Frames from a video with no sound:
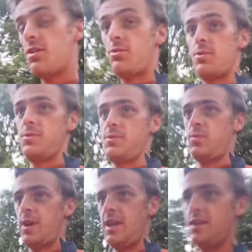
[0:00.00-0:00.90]
thought it was
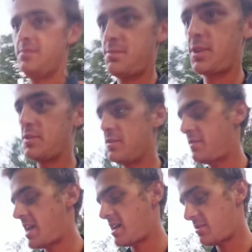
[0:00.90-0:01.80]
a weed because
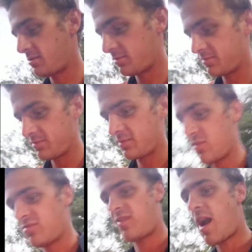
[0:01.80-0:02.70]
of how
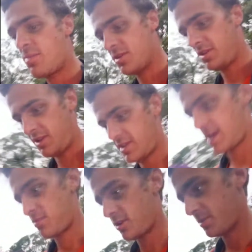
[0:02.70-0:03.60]
rapidly
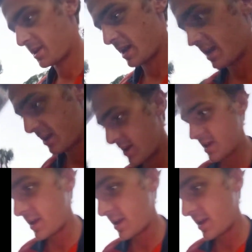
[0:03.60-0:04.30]
they propagate.